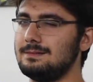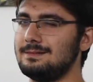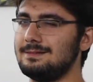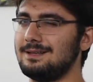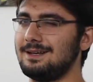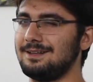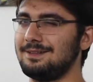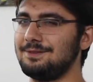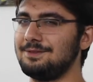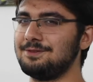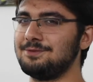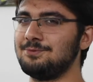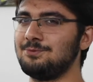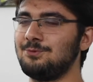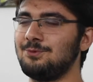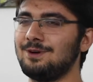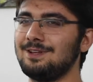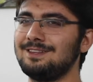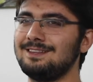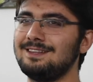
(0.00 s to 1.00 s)
like
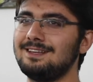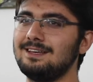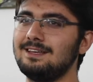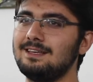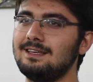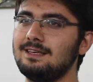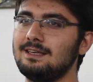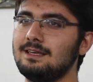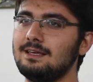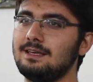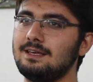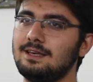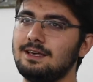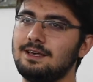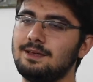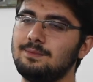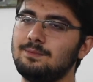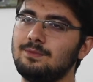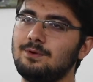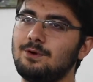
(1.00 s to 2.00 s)
one day he
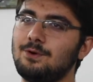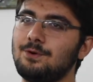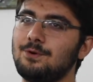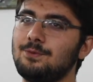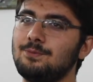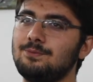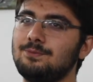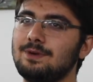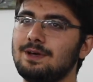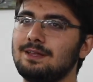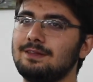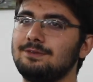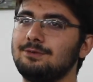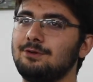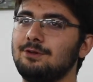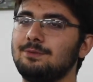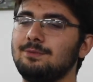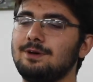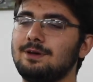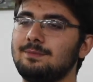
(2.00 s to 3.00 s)
came home and
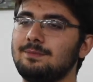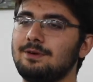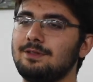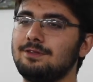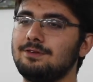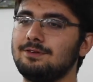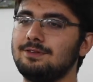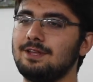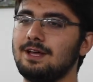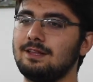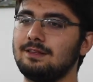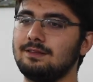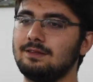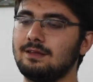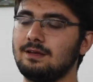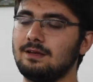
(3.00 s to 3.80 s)
told my mother that,